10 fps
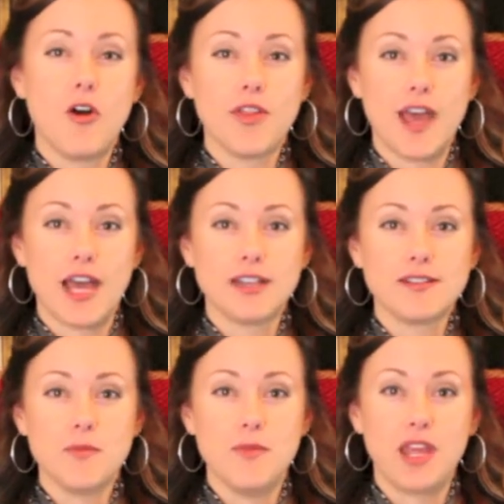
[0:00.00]
All
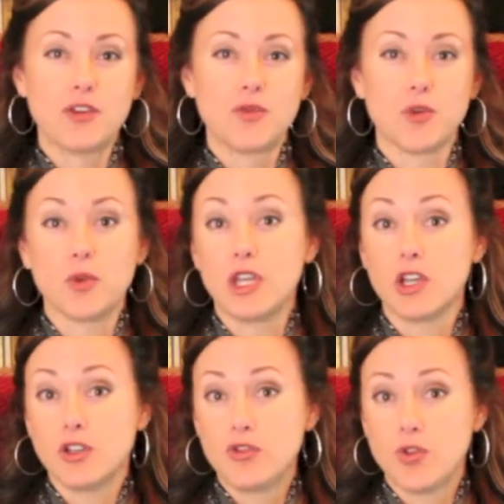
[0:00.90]
that makes for
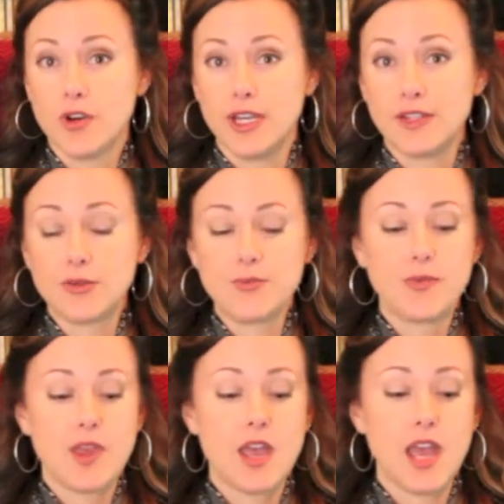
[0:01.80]
really good stories.